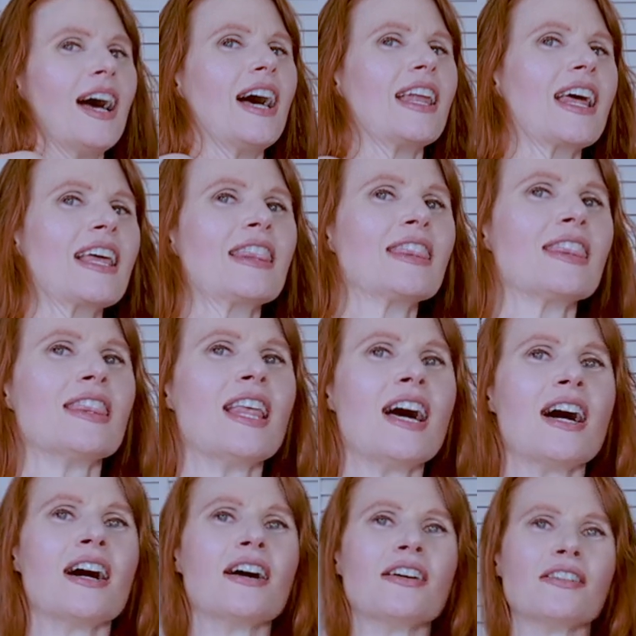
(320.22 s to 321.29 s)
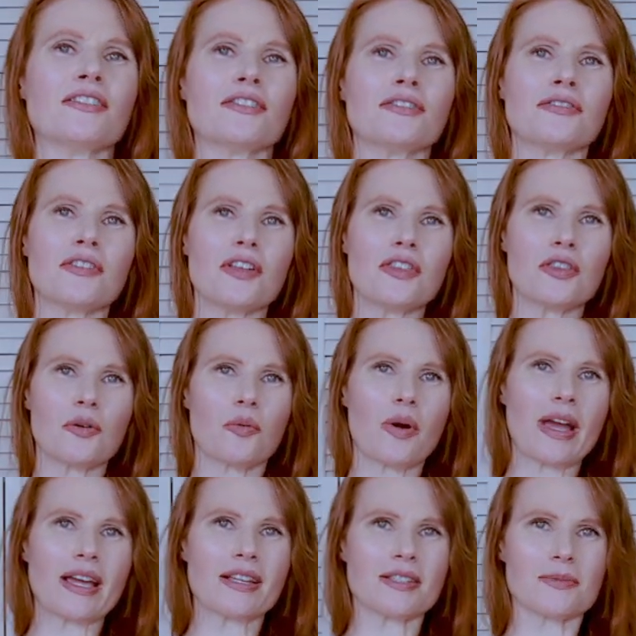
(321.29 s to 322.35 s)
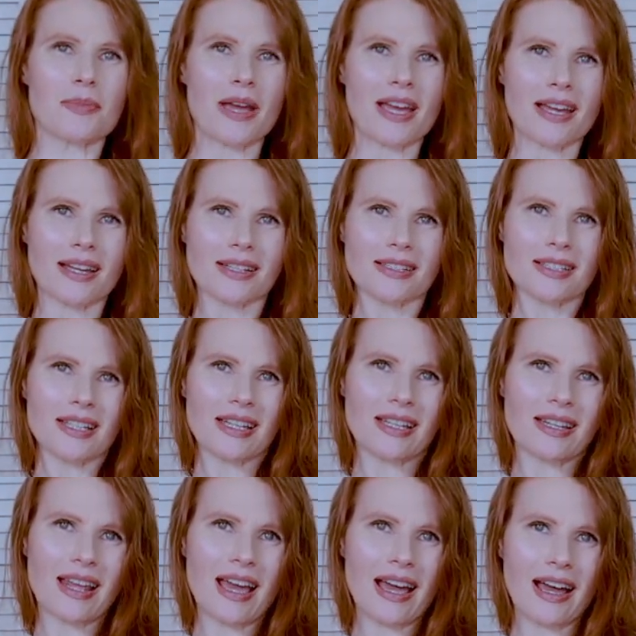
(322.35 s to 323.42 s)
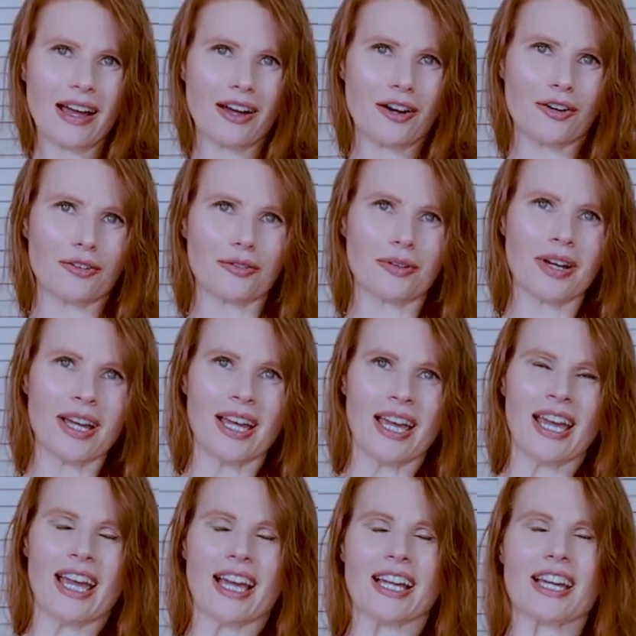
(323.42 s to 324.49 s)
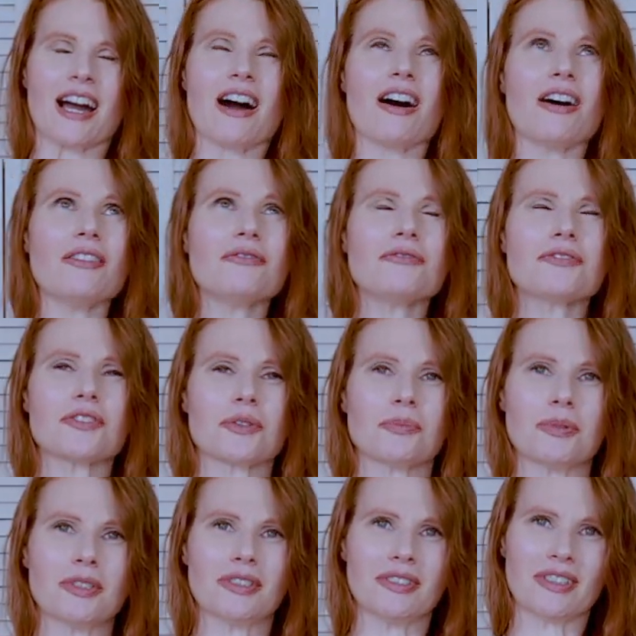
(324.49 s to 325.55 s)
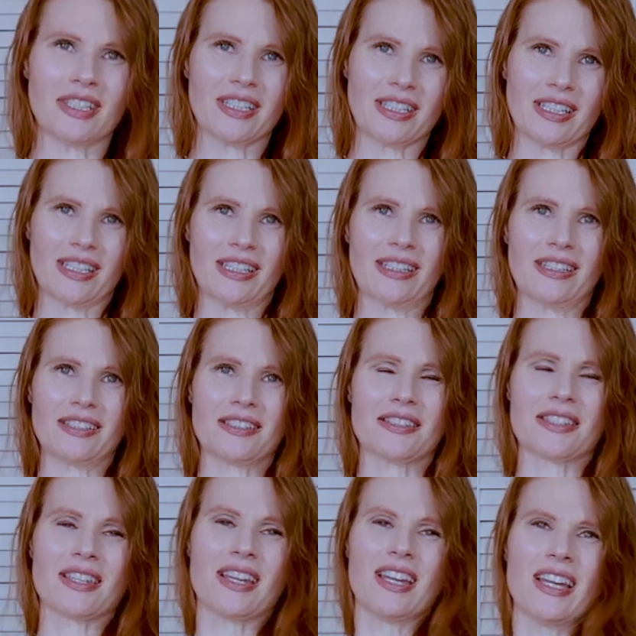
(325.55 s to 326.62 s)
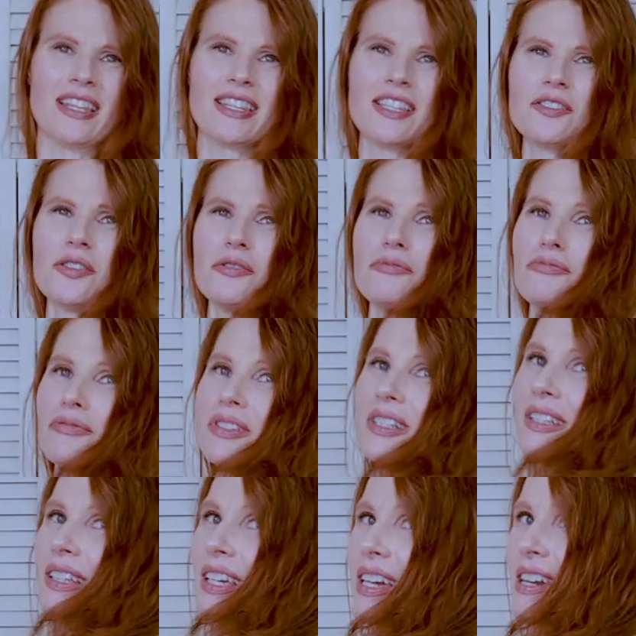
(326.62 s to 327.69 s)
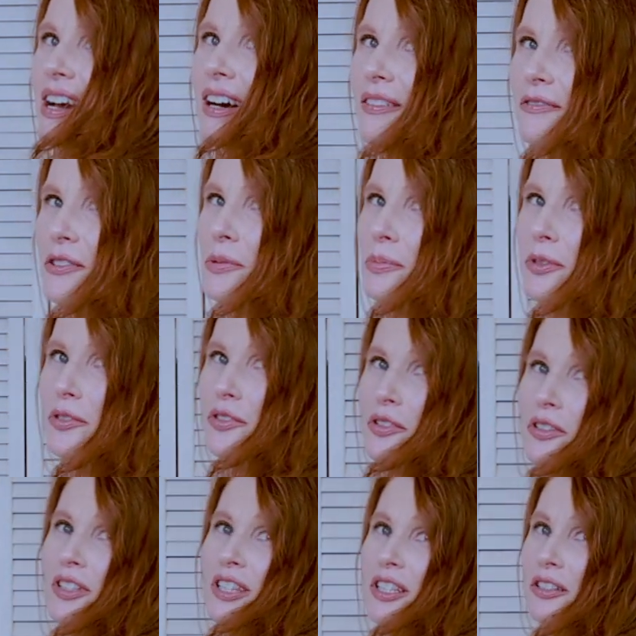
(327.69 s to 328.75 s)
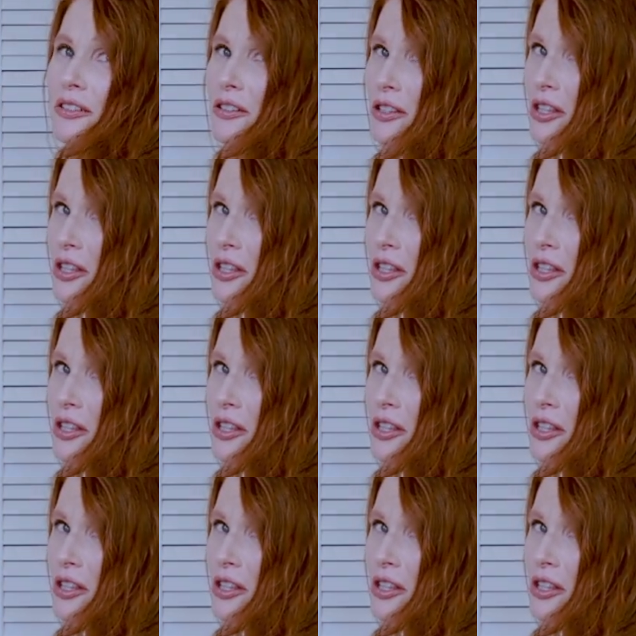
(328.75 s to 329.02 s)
And I love the waistband and how comfortable it is. These are really comfortable. They're a little